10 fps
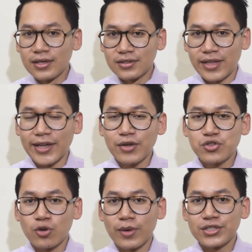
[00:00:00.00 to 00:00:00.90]
Thank you
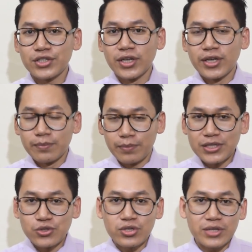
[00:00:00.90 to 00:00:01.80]
so much. Please
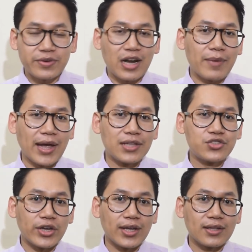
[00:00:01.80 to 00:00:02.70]
do subscribe my health
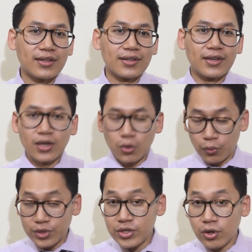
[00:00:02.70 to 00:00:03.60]
channel.
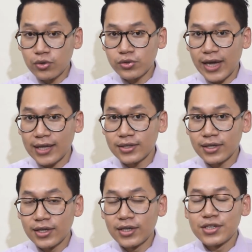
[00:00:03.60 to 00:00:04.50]
Wish you all good health.
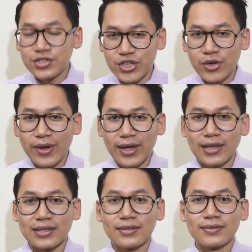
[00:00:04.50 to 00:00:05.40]
See you again.